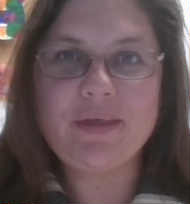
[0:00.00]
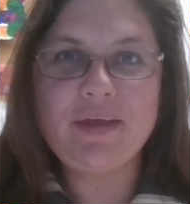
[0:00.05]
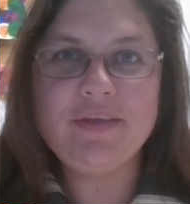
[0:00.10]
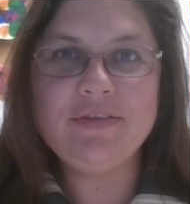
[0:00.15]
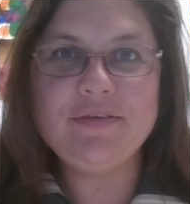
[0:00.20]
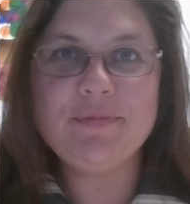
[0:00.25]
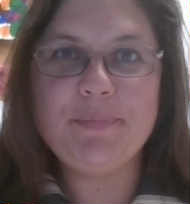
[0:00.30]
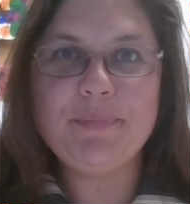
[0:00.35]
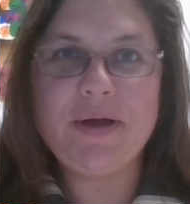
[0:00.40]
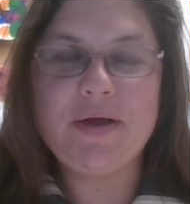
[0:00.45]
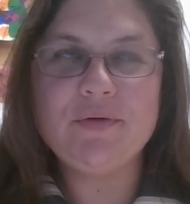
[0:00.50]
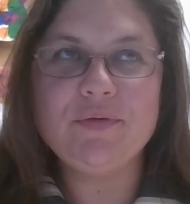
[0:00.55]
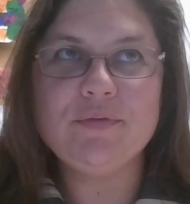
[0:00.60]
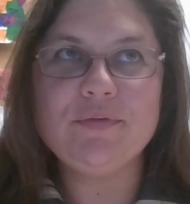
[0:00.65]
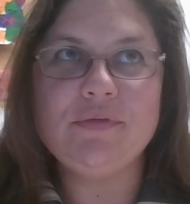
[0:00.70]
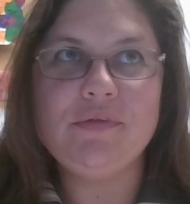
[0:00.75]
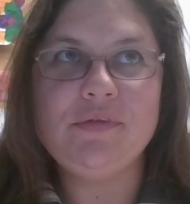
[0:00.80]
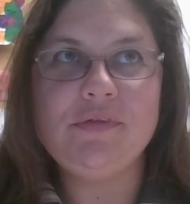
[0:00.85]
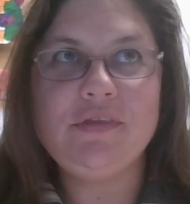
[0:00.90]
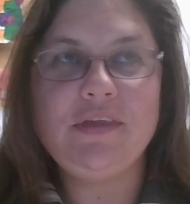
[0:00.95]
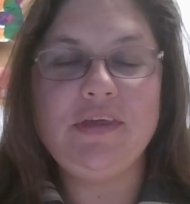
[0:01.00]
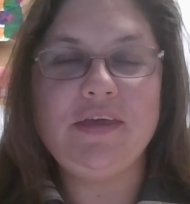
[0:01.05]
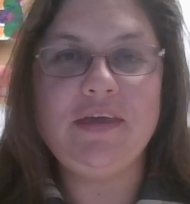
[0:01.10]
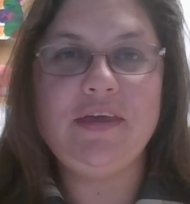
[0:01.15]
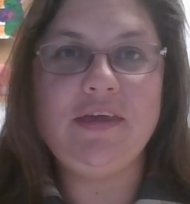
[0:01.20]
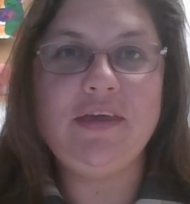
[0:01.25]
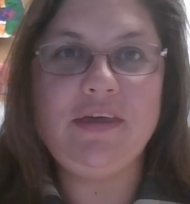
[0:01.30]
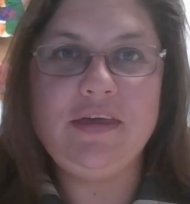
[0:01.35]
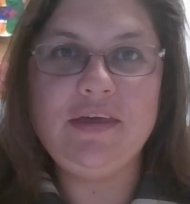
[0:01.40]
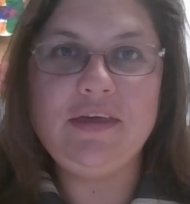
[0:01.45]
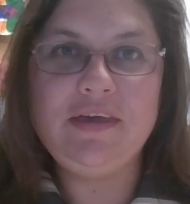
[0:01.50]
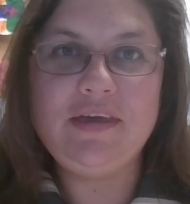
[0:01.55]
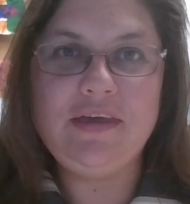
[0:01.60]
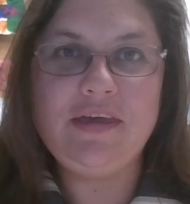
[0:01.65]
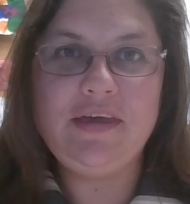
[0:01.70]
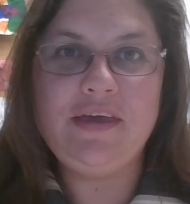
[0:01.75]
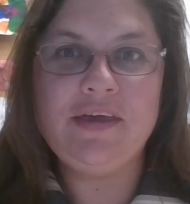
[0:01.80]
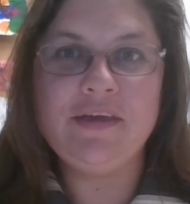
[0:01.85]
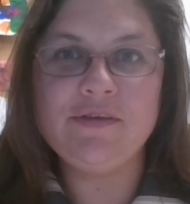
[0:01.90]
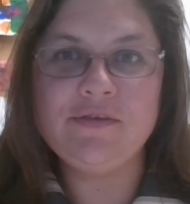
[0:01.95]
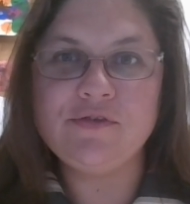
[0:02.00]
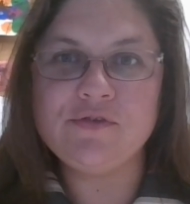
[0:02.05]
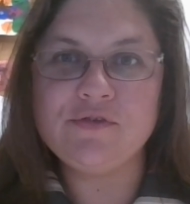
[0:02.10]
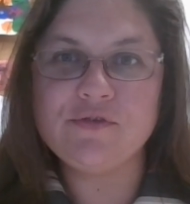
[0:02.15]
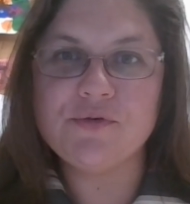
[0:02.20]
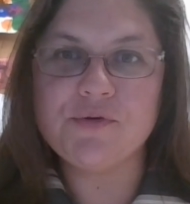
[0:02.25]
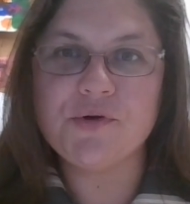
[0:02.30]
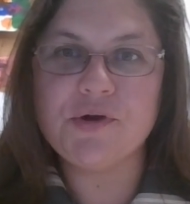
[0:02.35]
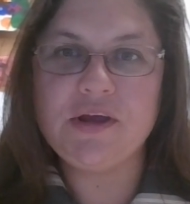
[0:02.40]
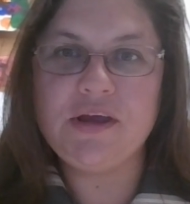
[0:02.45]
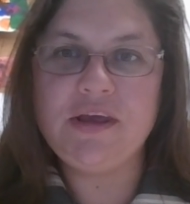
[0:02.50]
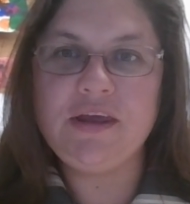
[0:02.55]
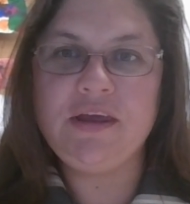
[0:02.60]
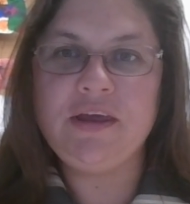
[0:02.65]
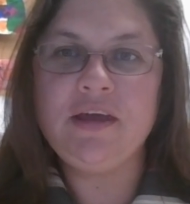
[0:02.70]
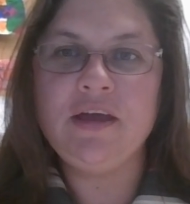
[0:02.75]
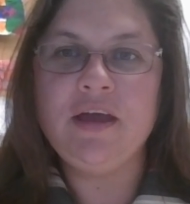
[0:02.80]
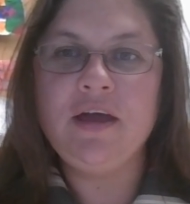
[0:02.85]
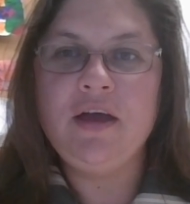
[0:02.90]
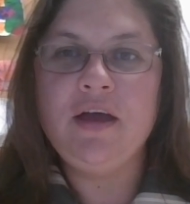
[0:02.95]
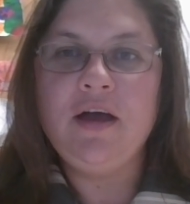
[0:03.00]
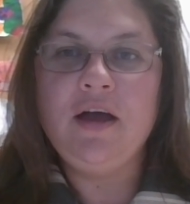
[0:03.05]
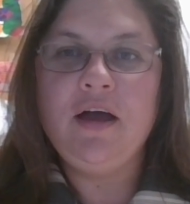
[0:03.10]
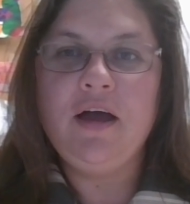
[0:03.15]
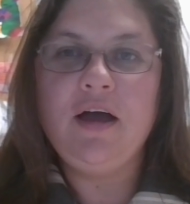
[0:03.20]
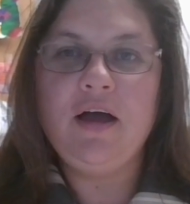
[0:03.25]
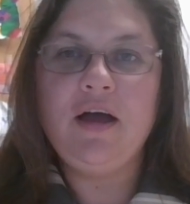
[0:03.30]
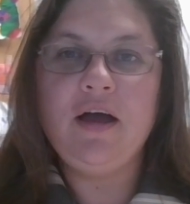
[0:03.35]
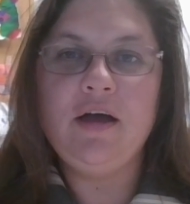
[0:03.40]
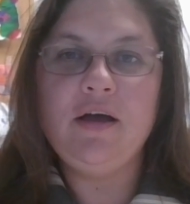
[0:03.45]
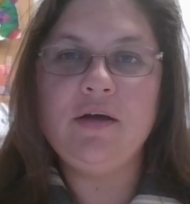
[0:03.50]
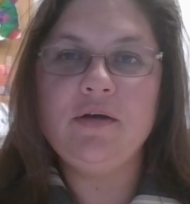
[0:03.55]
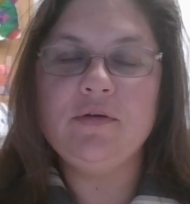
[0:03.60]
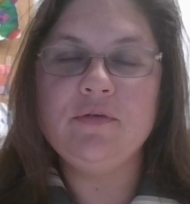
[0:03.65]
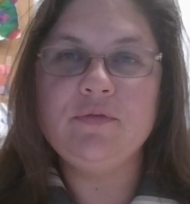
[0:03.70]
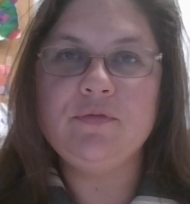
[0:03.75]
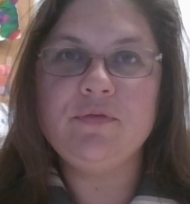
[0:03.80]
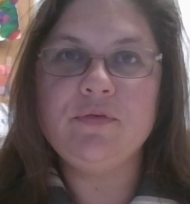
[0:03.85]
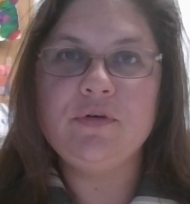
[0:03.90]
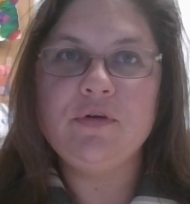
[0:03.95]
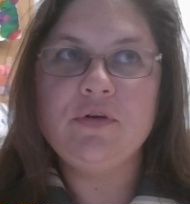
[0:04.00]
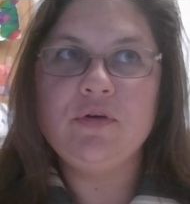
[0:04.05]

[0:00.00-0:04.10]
It's about the history of